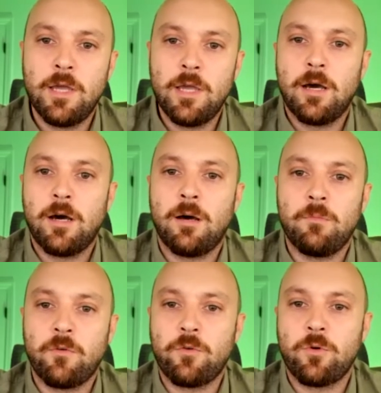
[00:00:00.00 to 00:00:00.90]
Um,
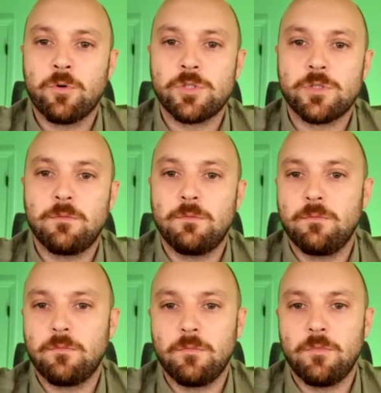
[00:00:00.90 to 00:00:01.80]
of course,
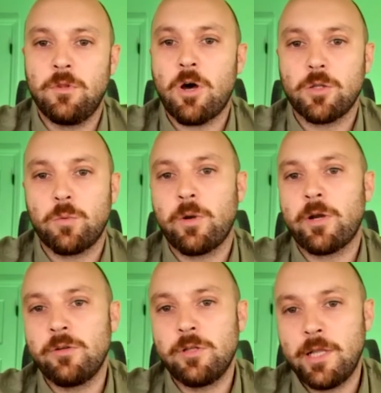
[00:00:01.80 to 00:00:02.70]
not where you
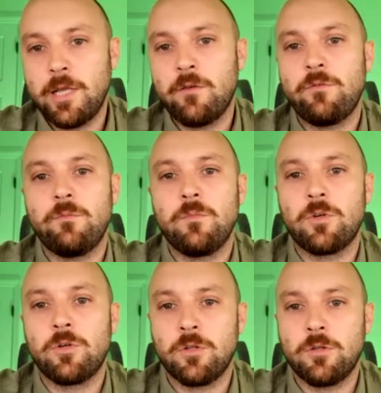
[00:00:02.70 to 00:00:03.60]
live
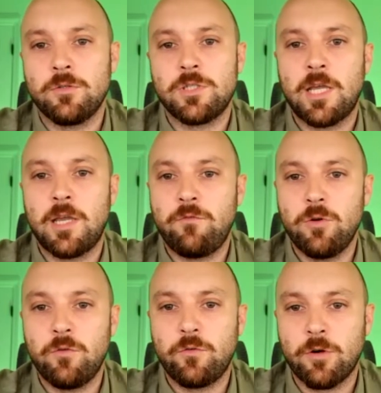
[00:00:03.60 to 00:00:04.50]
could save you
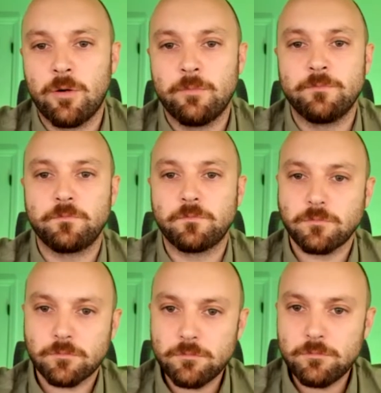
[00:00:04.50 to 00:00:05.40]
from
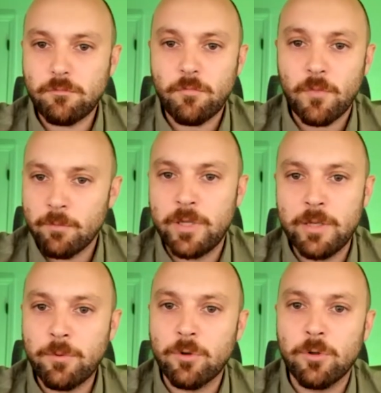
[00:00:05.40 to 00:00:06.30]

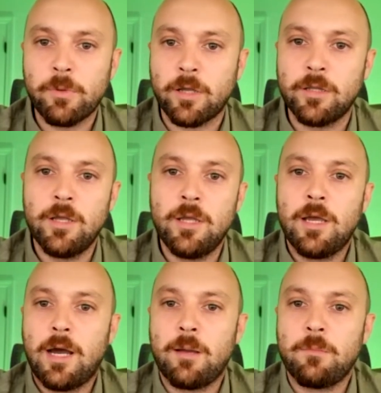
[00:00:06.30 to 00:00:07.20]
people, but
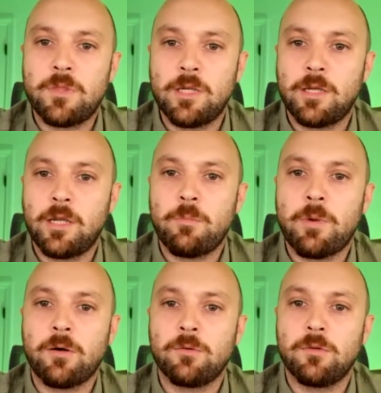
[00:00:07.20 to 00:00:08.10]
I'm thinking
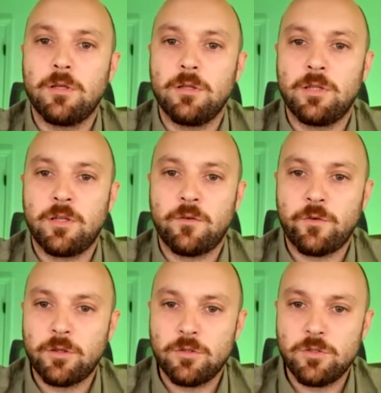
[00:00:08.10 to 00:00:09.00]
about different
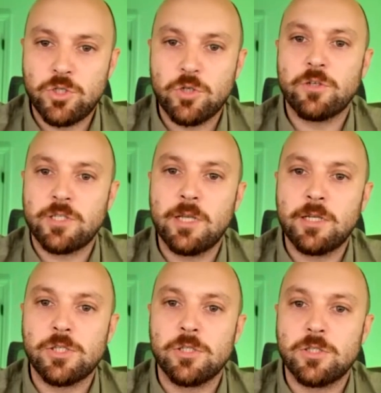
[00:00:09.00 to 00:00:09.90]

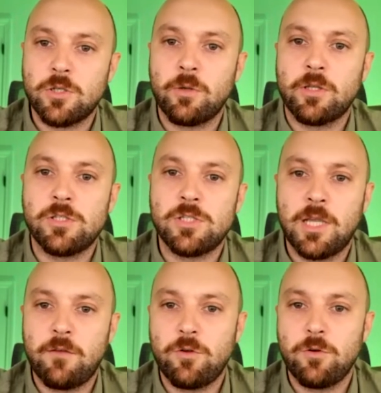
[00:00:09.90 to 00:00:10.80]
jurisdictions, so it could save
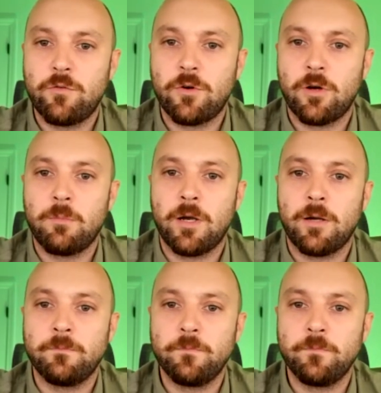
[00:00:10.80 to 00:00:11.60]
you from, um,